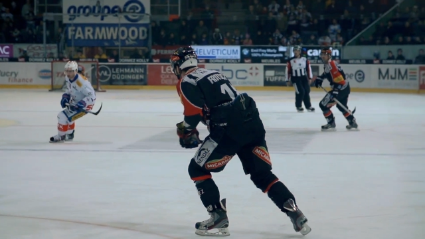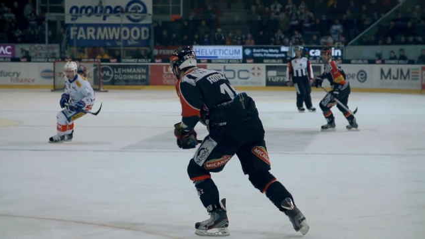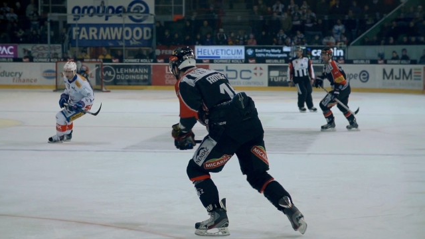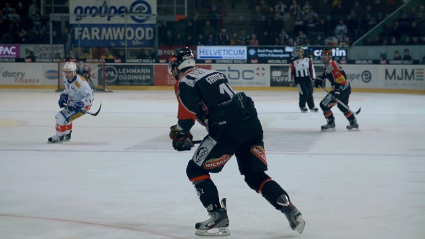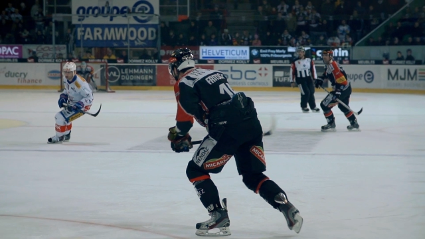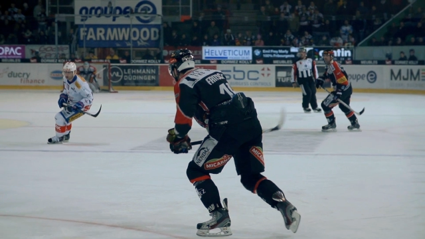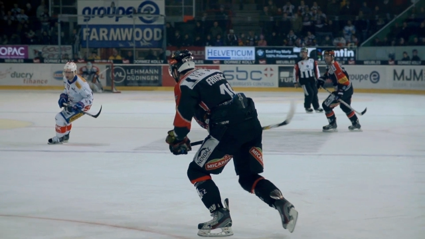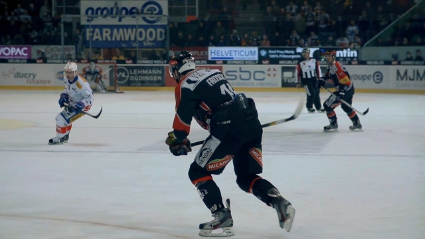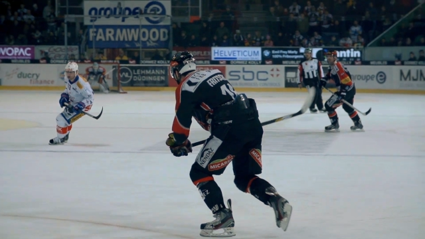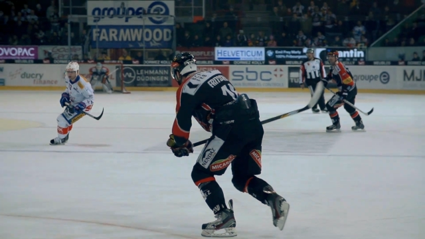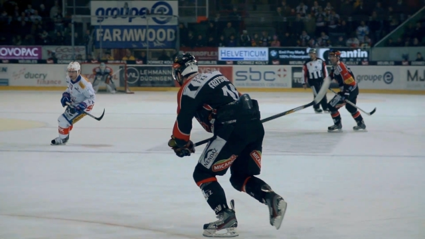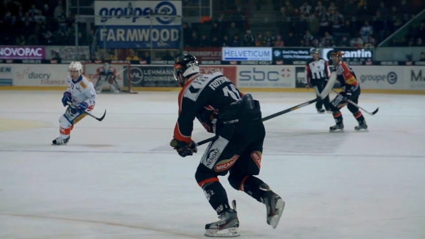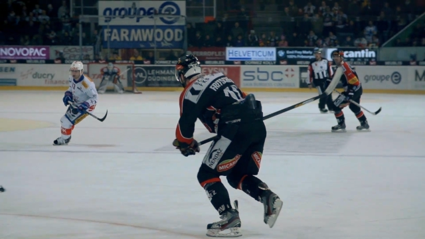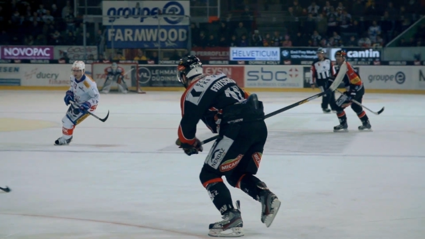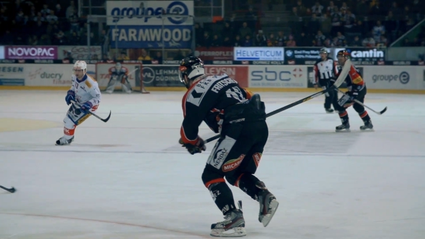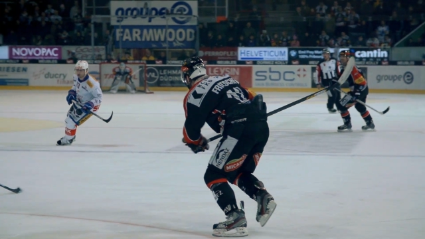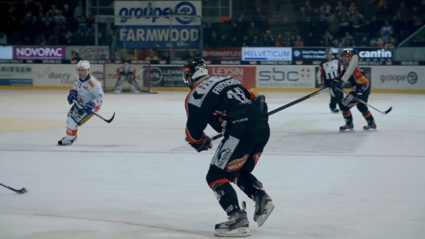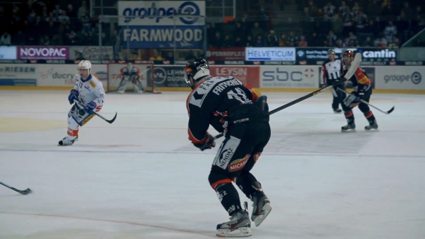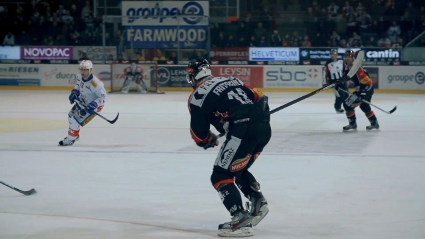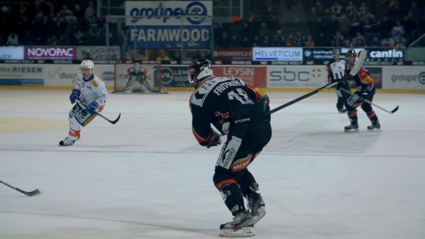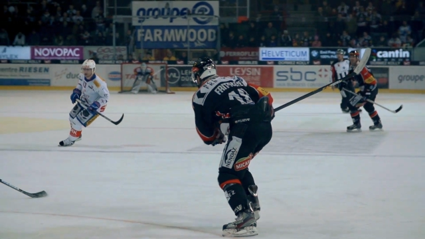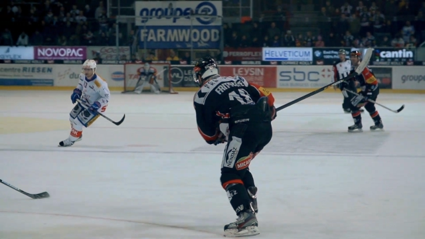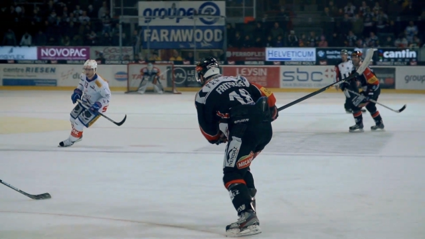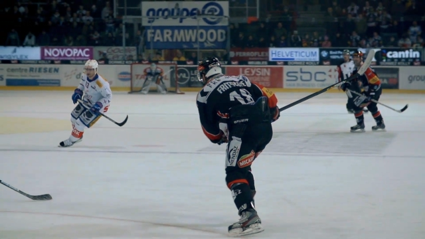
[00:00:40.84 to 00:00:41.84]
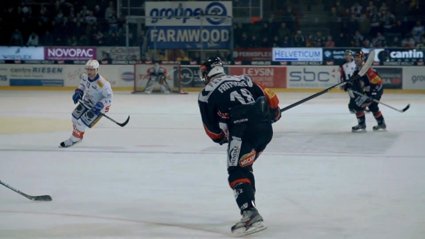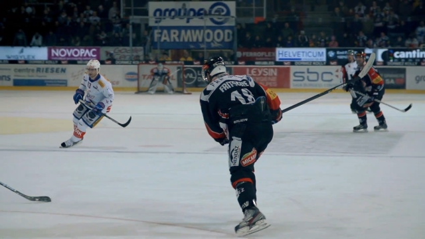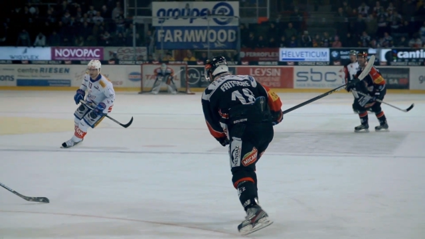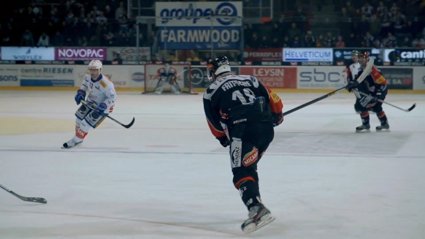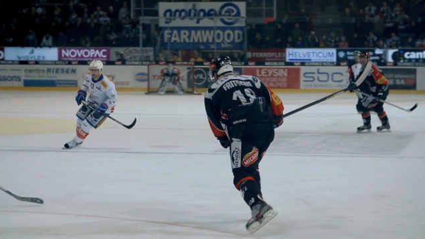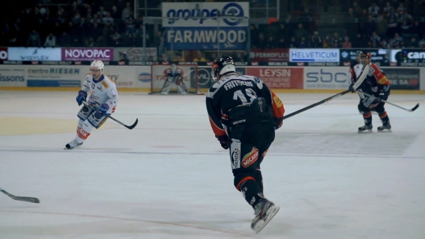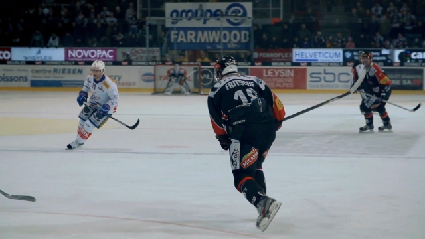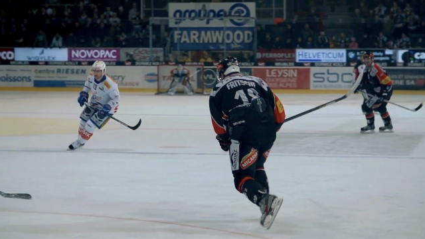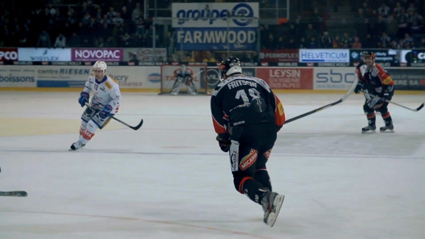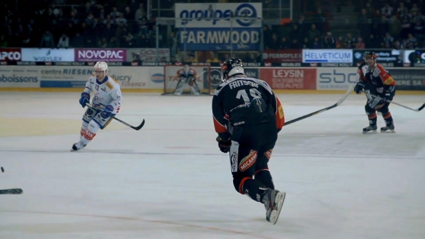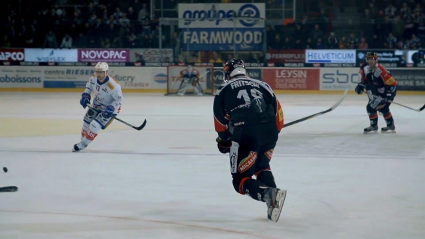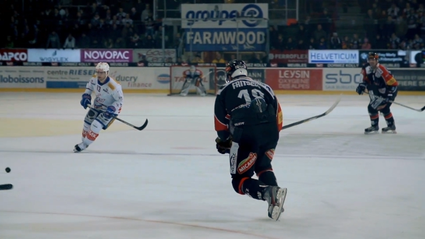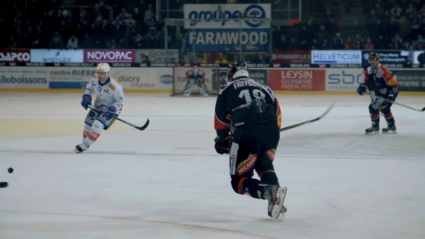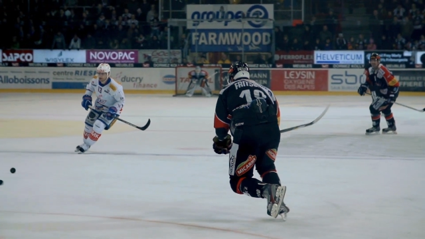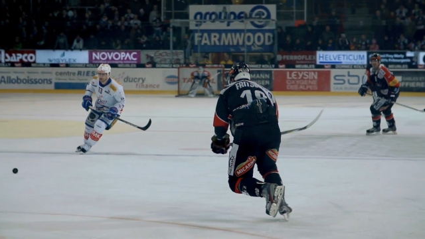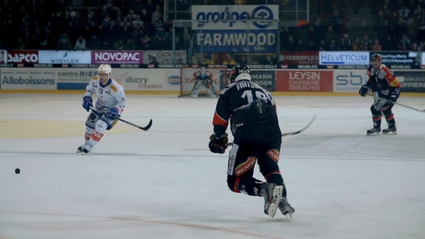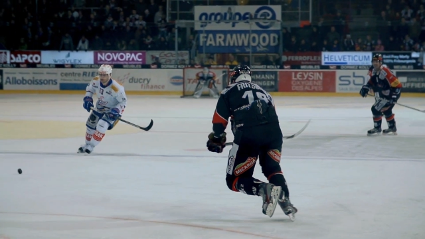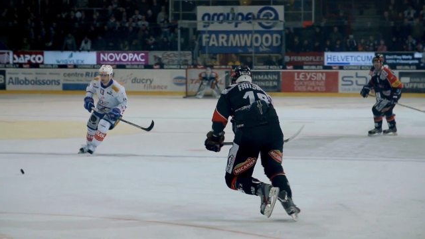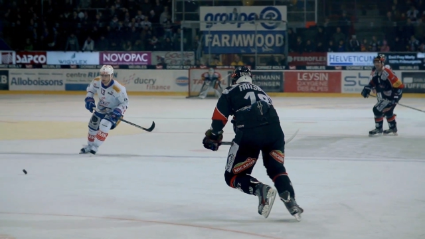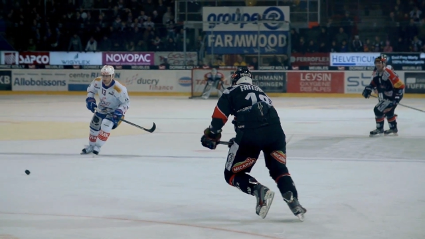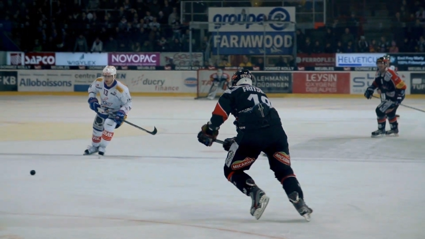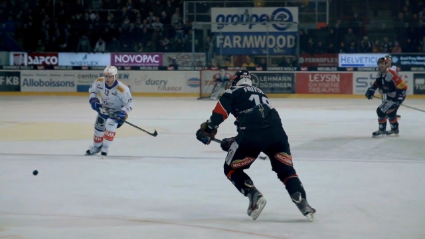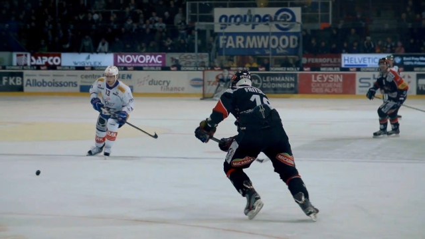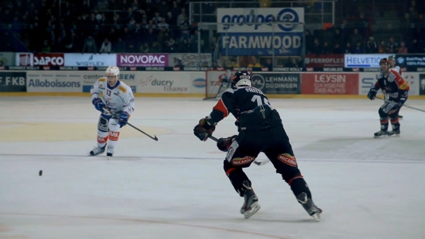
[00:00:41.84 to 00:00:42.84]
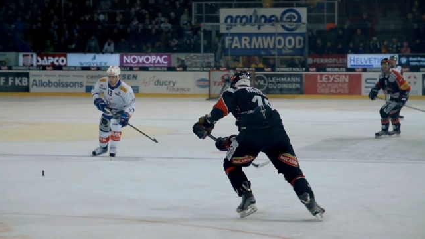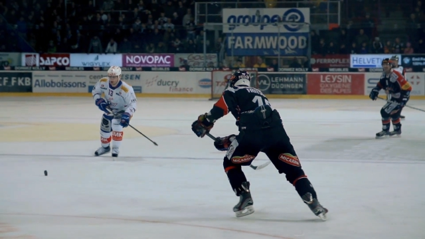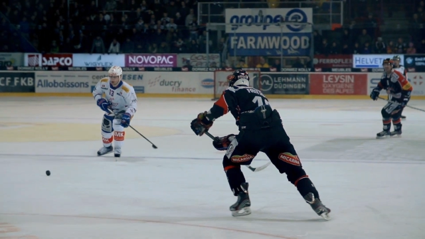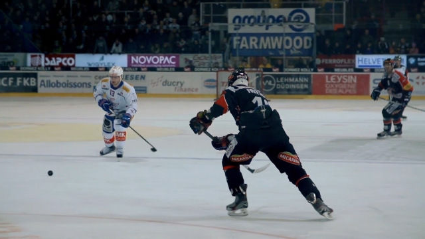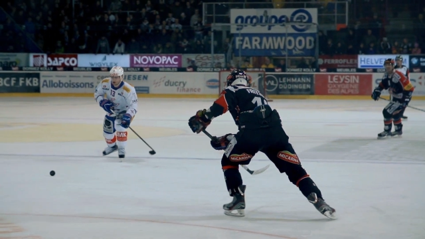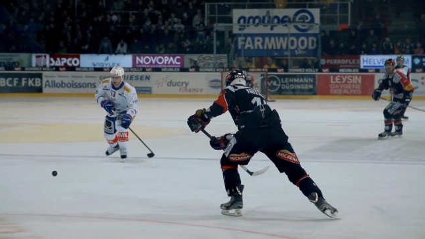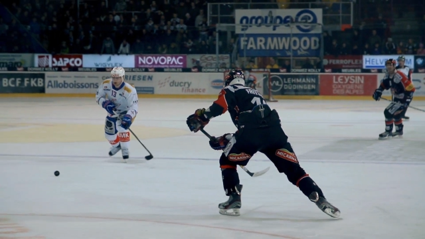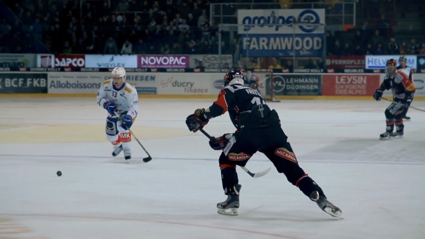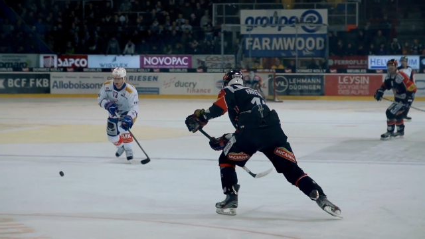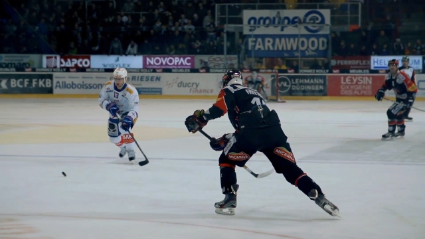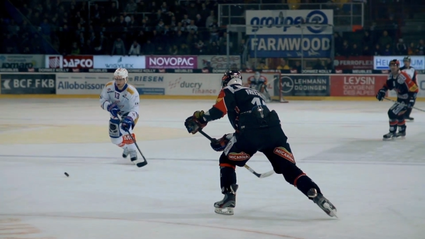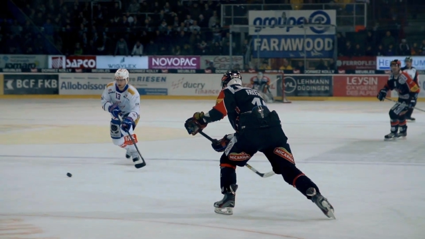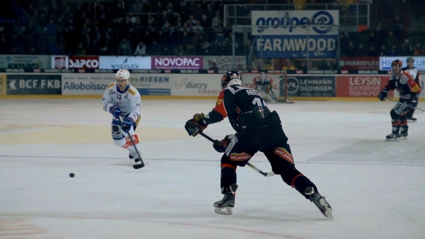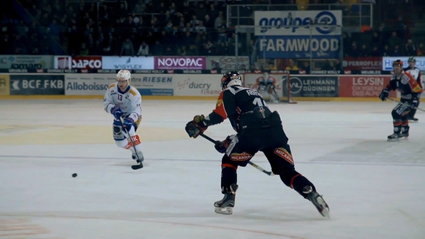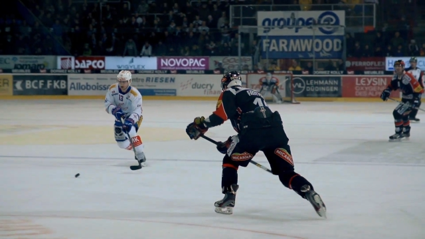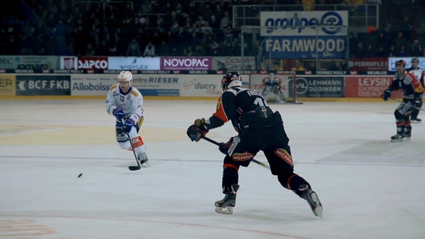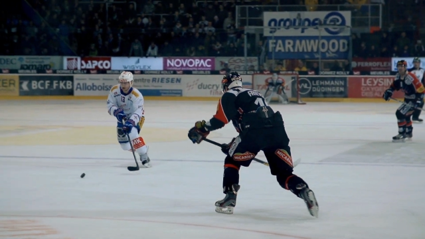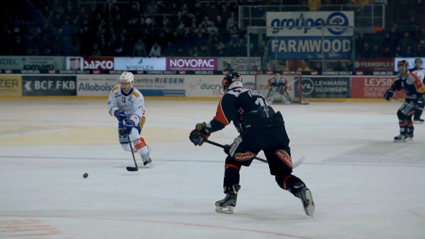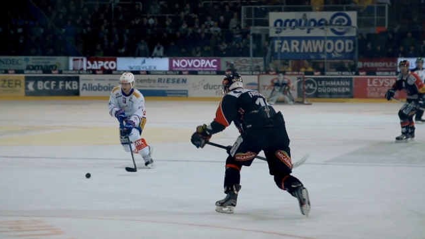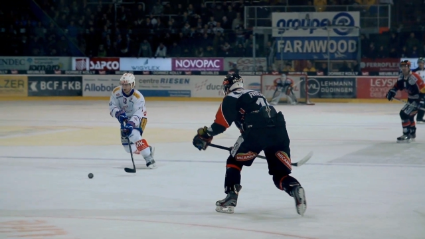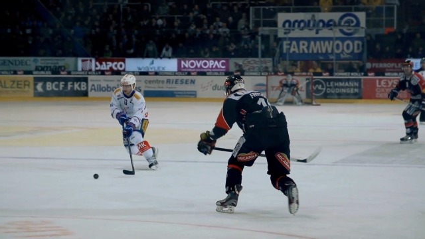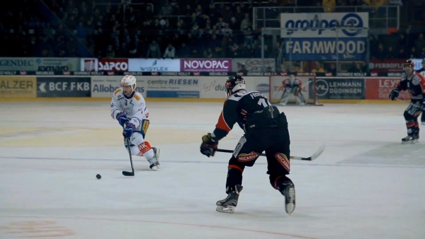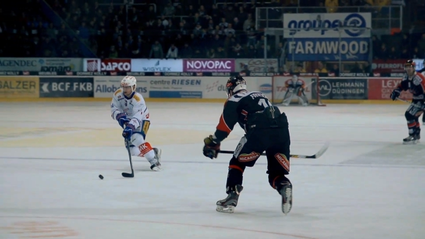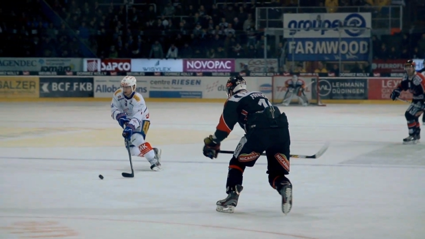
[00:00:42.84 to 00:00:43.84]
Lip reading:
[unreadable: no face in view]